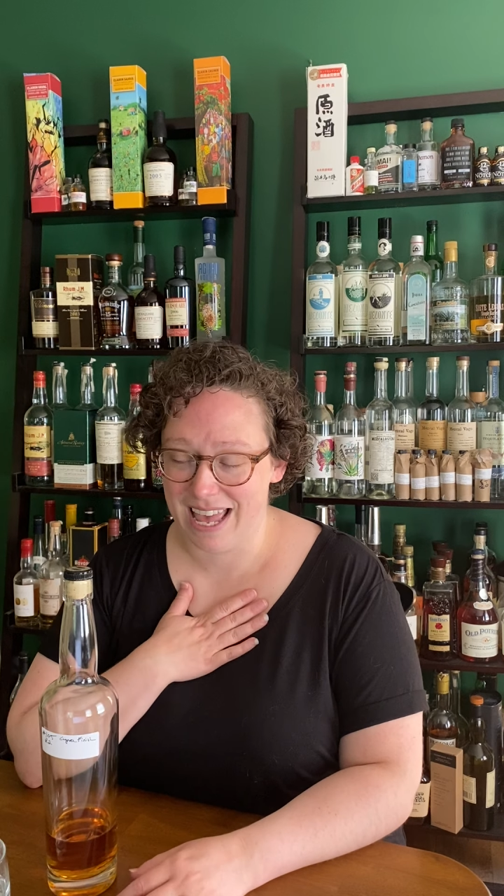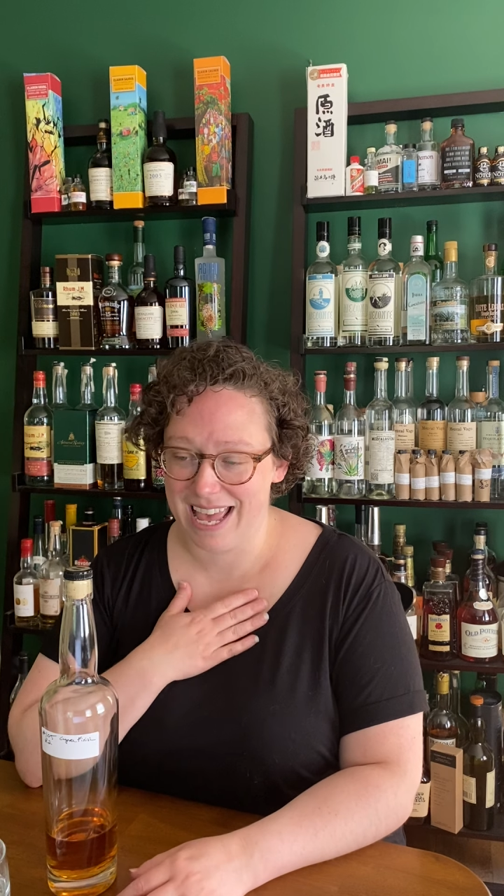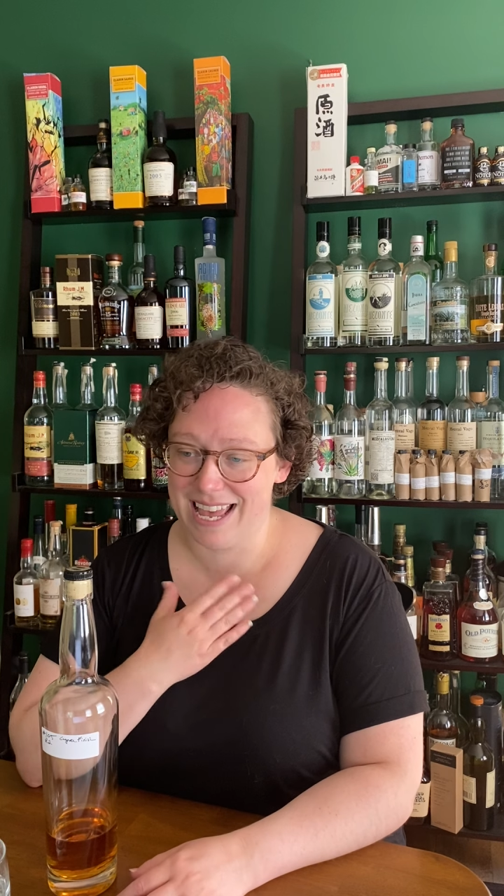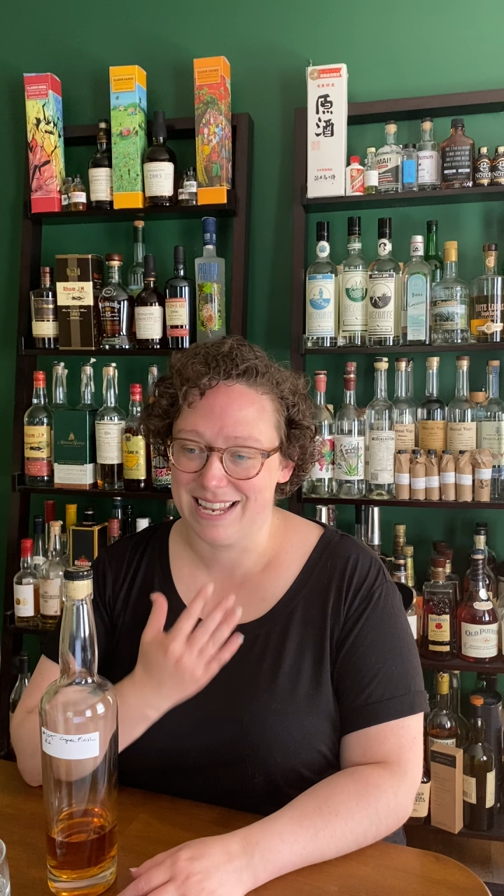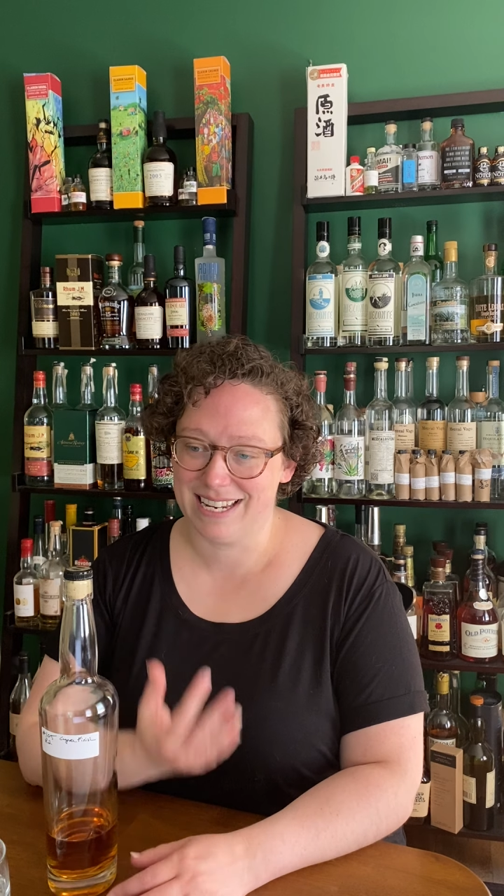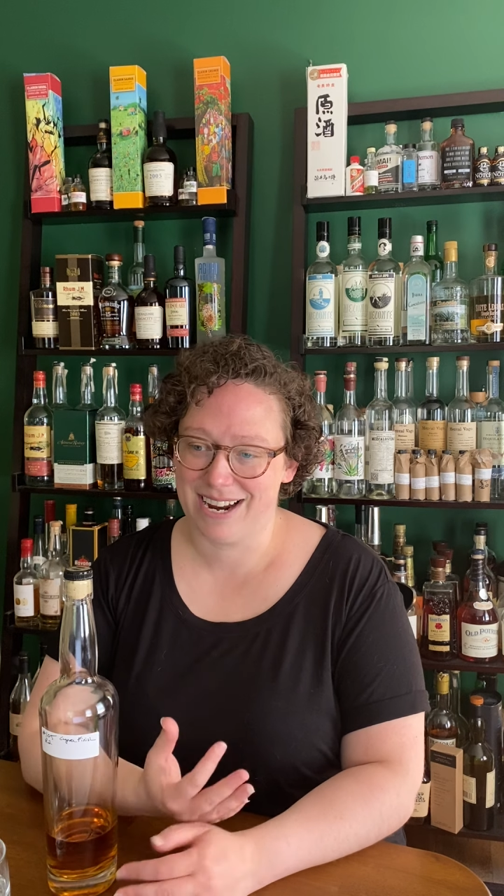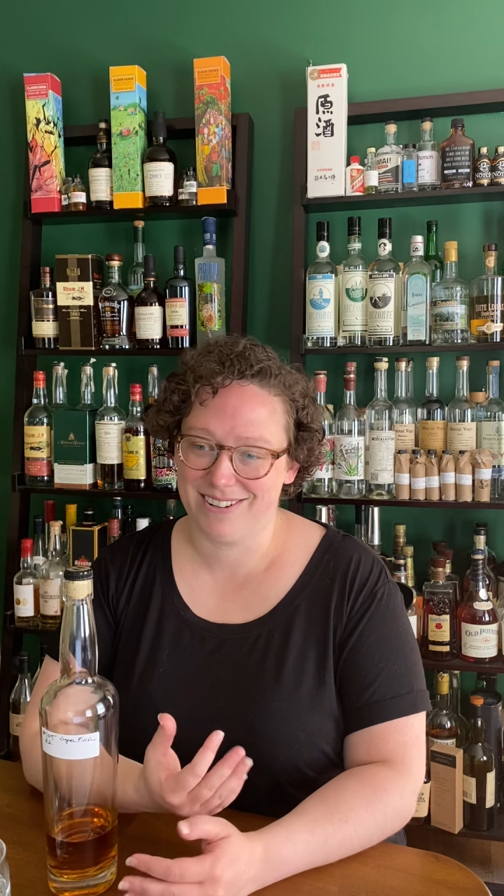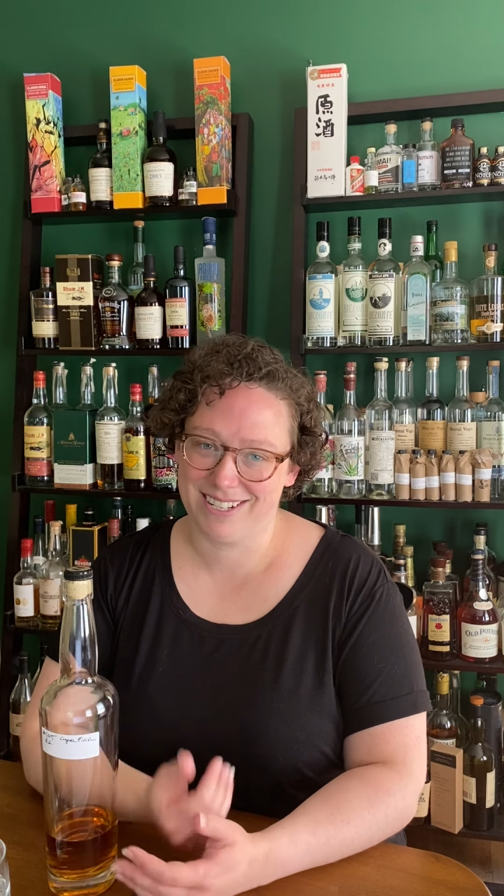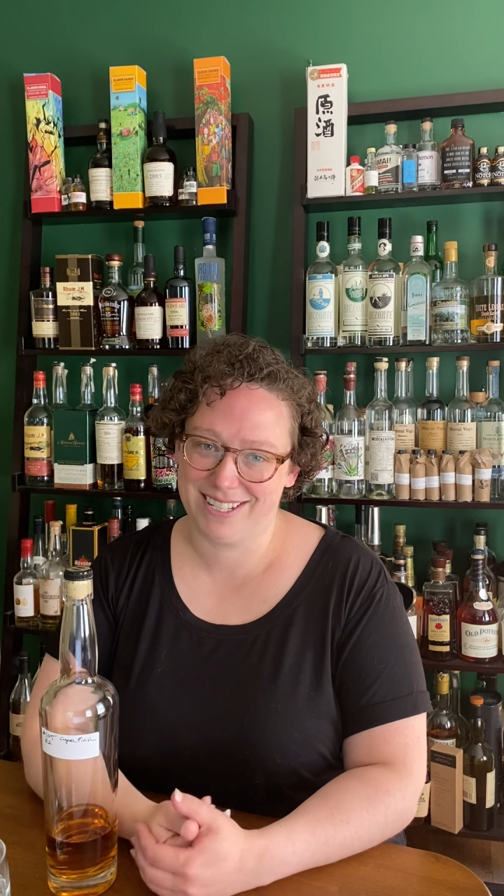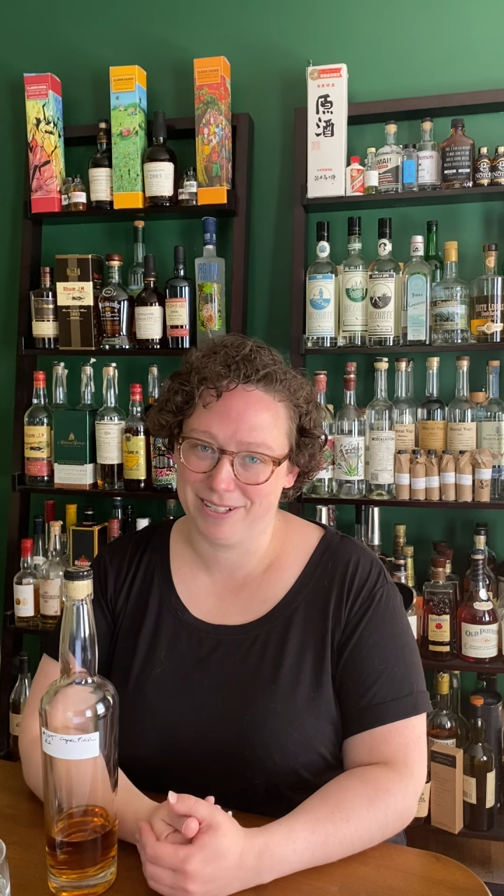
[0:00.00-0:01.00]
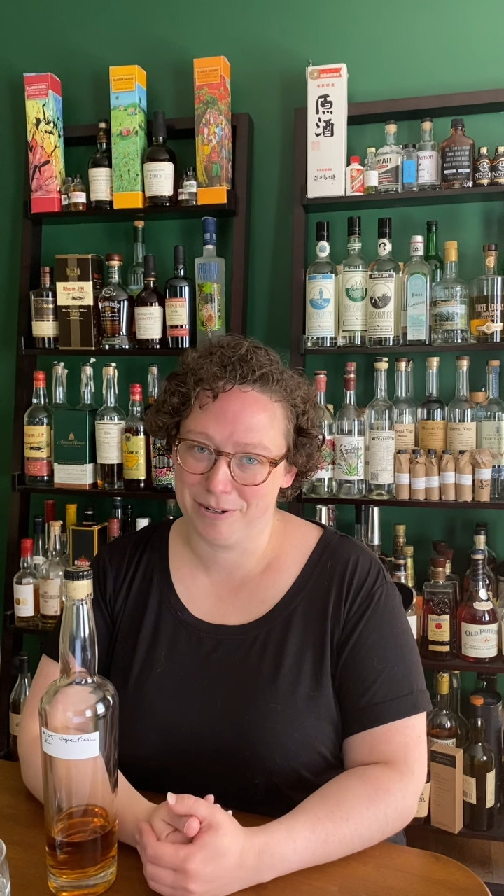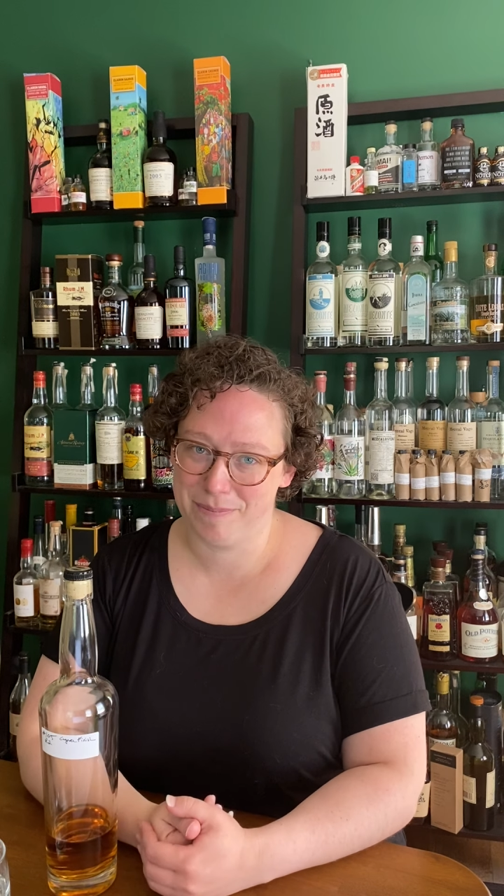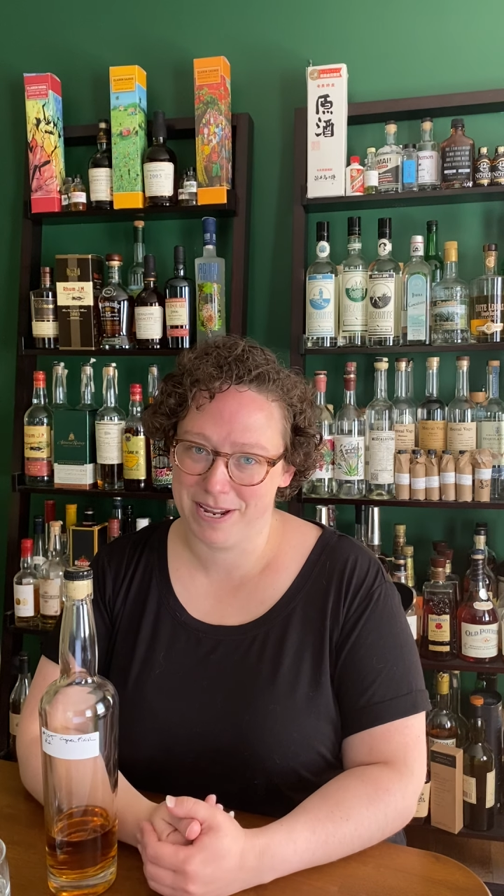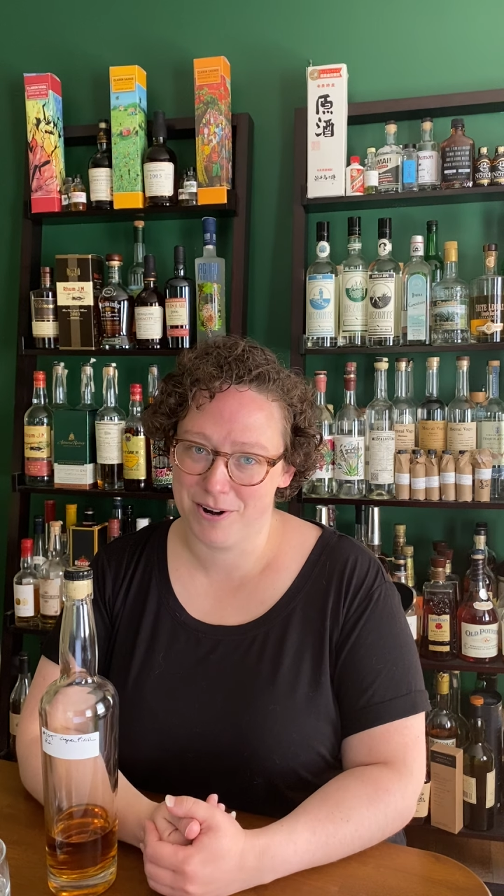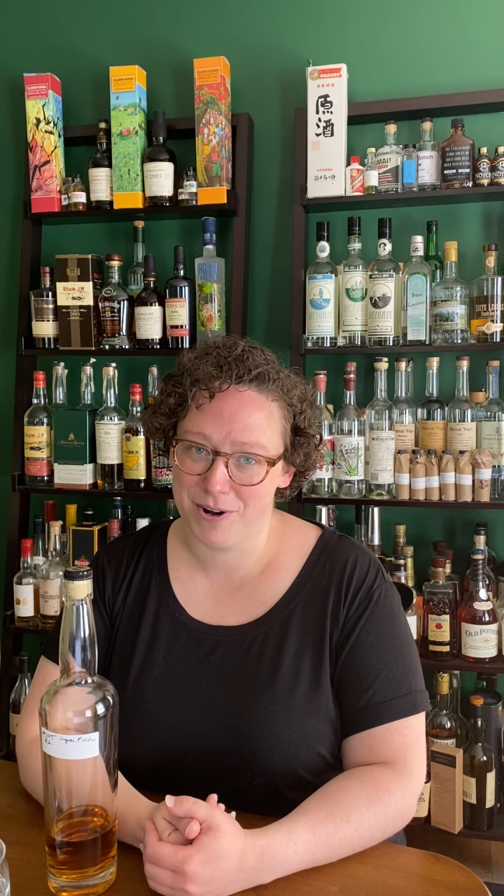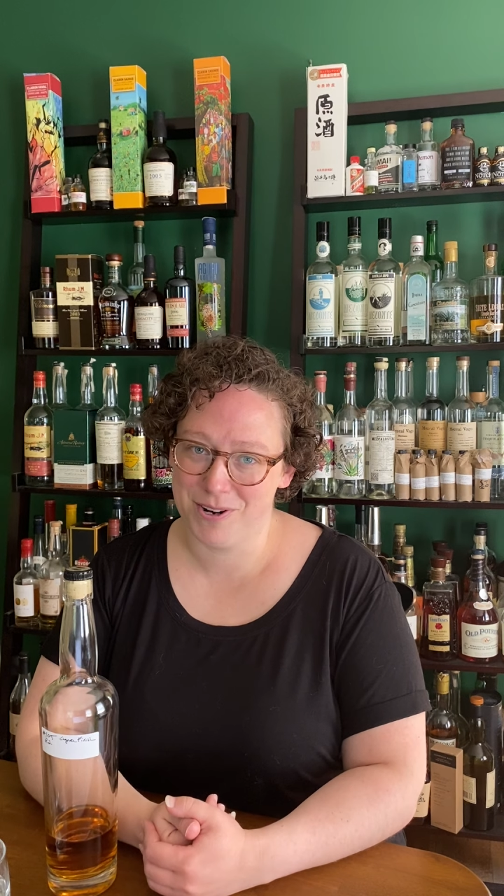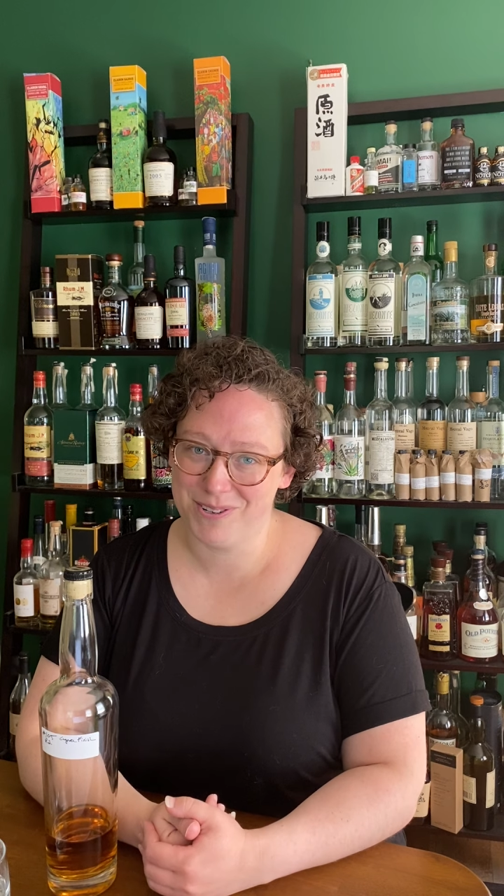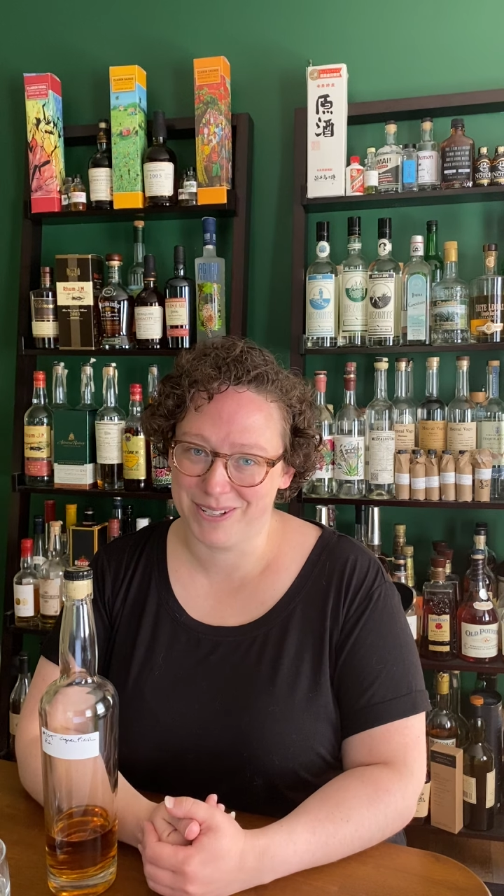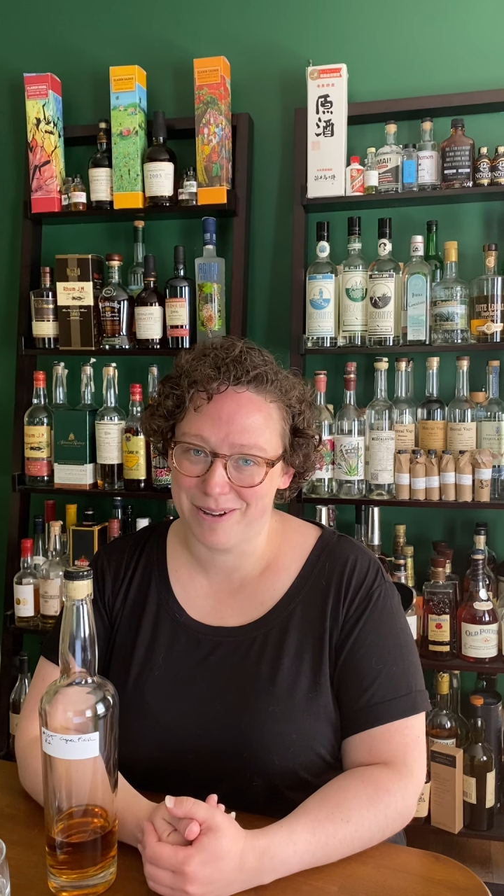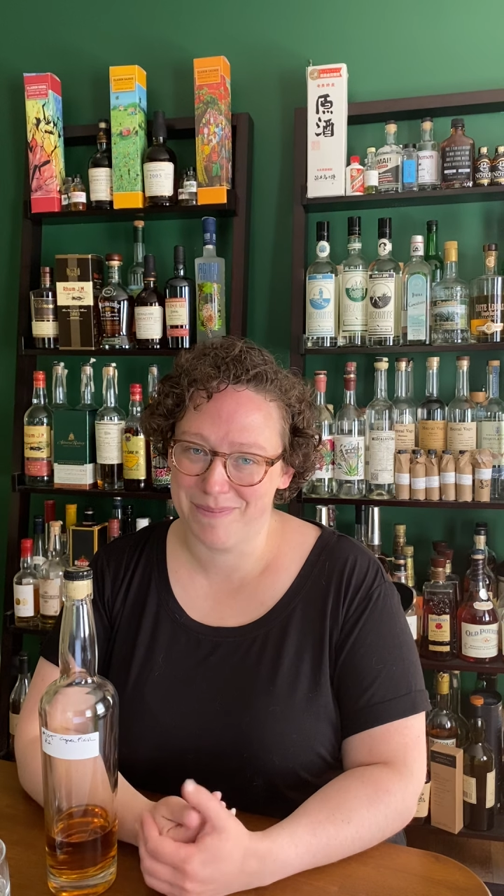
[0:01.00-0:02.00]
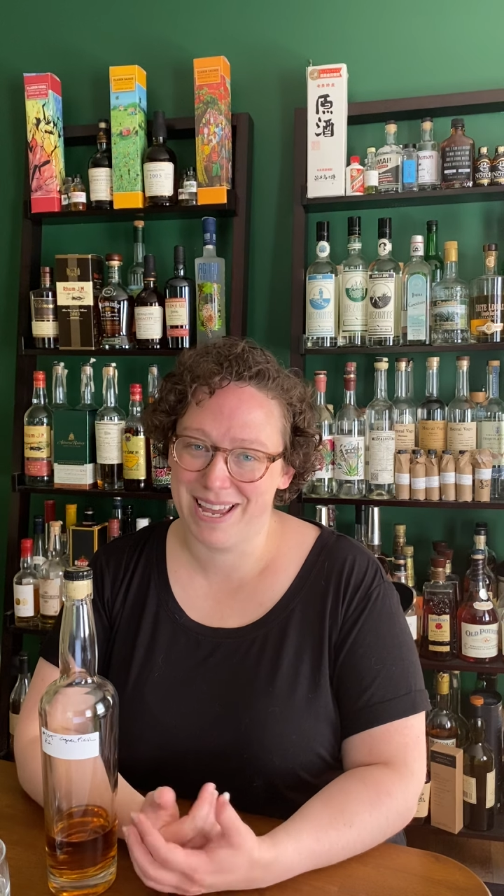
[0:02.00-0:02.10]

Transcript: and our distiller, Peter Newsom.